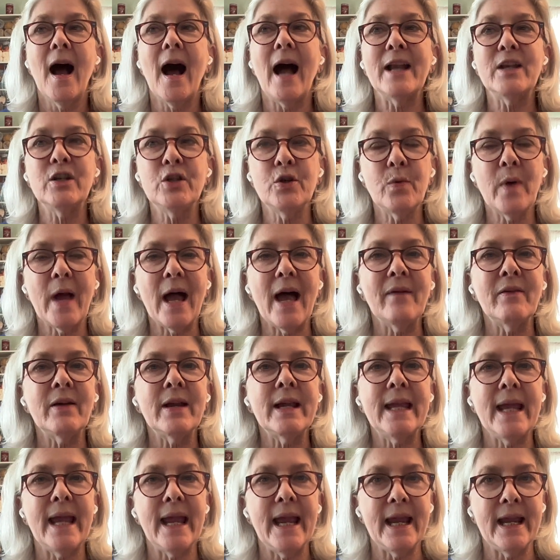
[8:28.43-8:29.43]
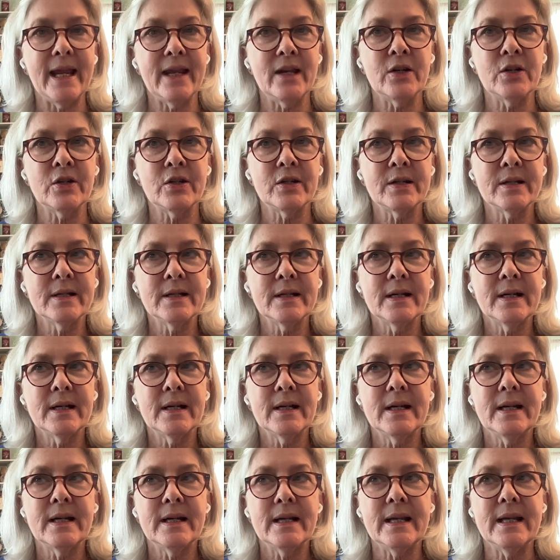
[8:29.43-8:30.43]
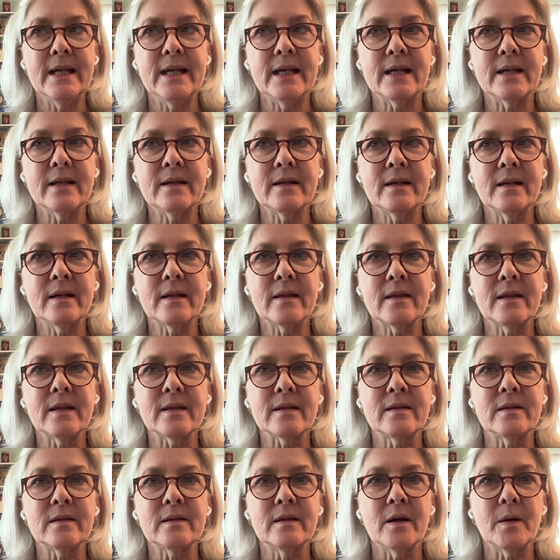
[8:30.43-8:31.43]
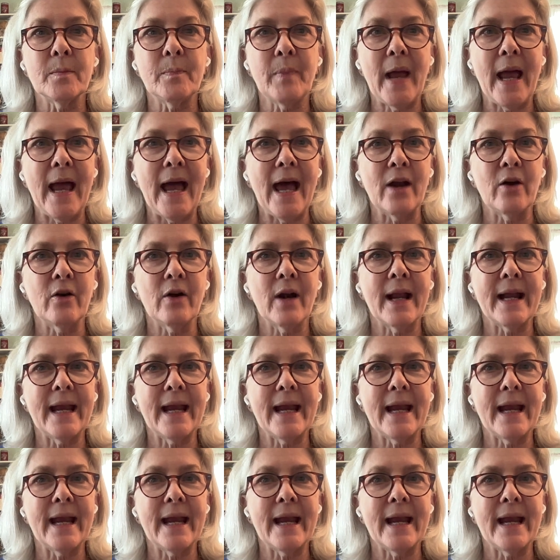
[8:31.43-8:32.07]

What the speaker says: I do have a gauge in the pattern.